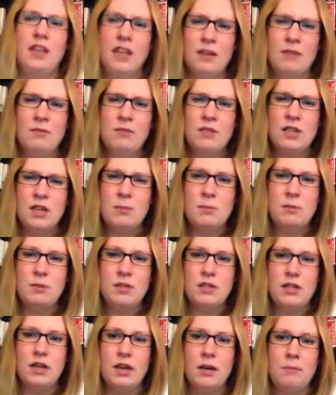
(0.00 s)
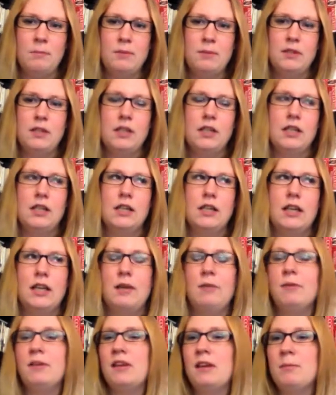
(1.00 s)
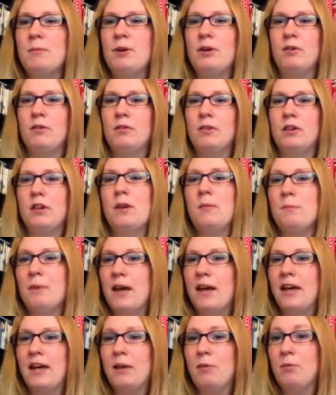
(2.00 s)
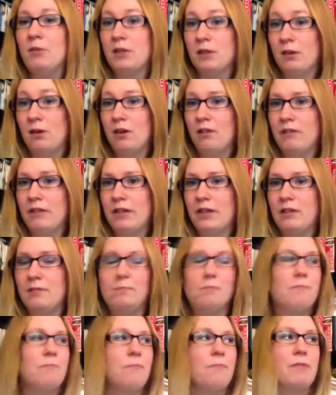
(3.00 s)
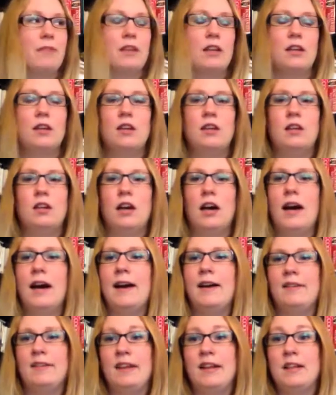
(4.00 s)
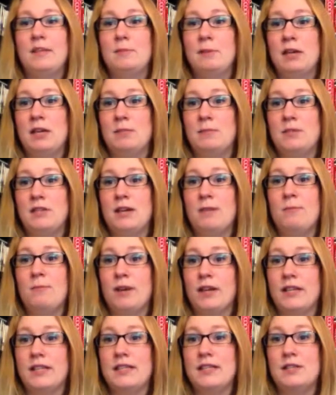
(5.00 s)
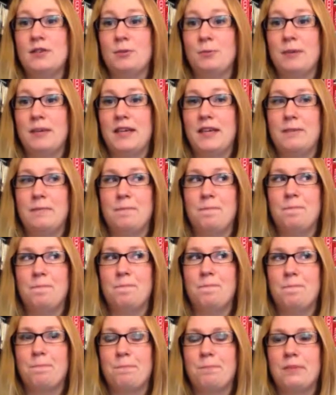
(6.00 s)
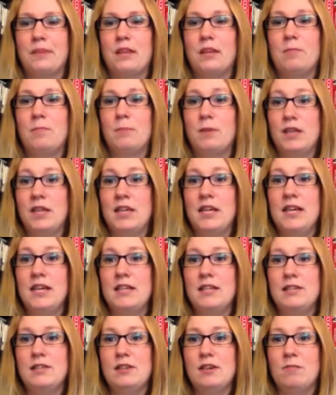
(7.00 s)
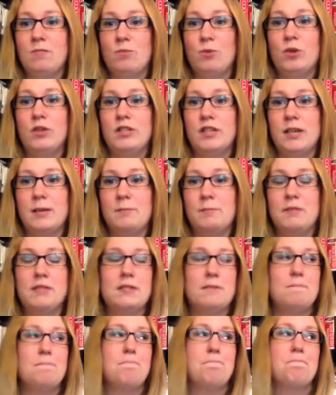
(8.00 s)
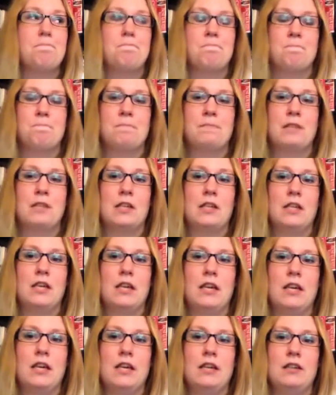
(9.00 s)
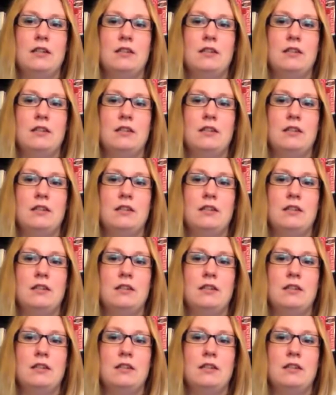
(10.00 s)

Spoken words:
Every time you stop, he would come back out with coffee. I only had to make him stop once to go pee. But he had to stop 4 times. Yeah.